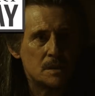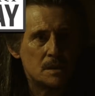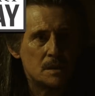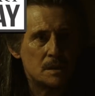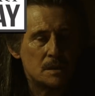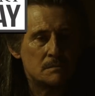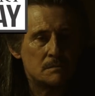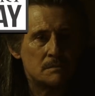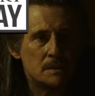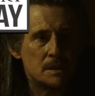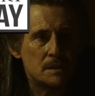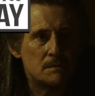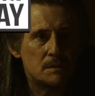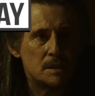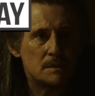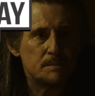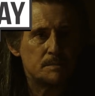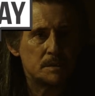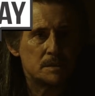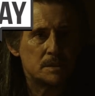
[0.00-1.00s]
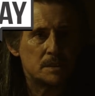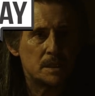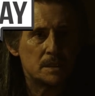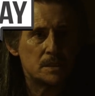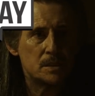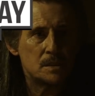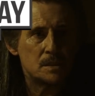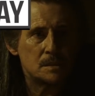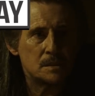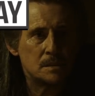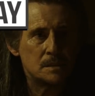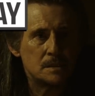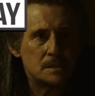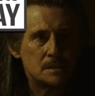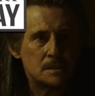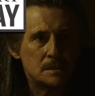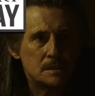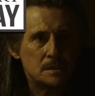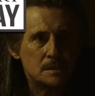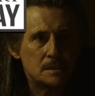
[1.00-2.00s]
in history, you have during this time
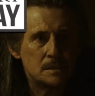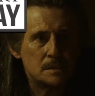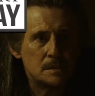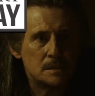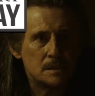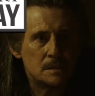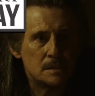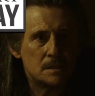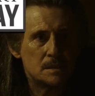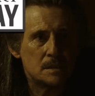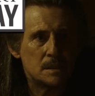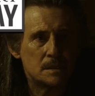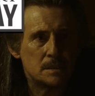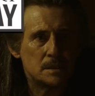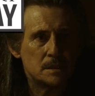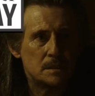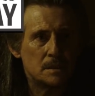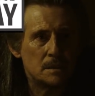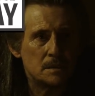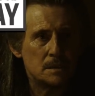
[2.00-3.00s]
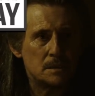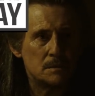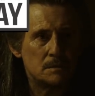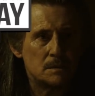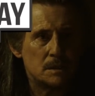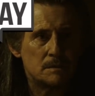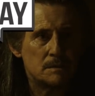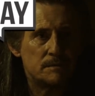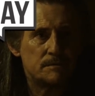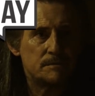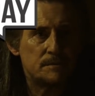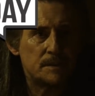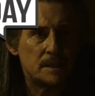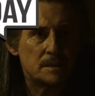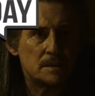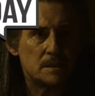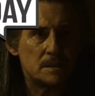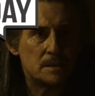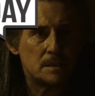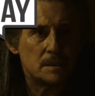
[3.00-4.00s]
period Trade is vastly important
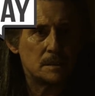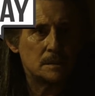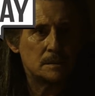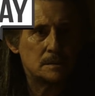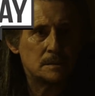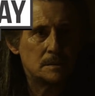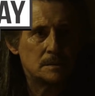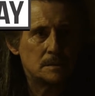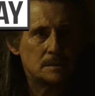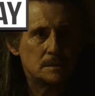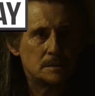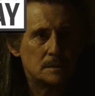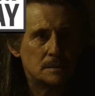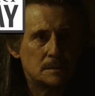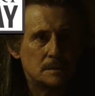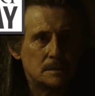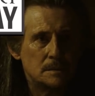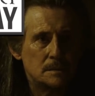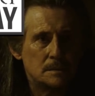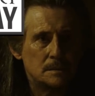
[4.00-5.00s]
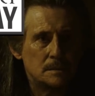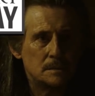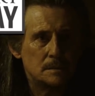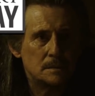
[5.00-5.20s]
up here. They control a lot of raw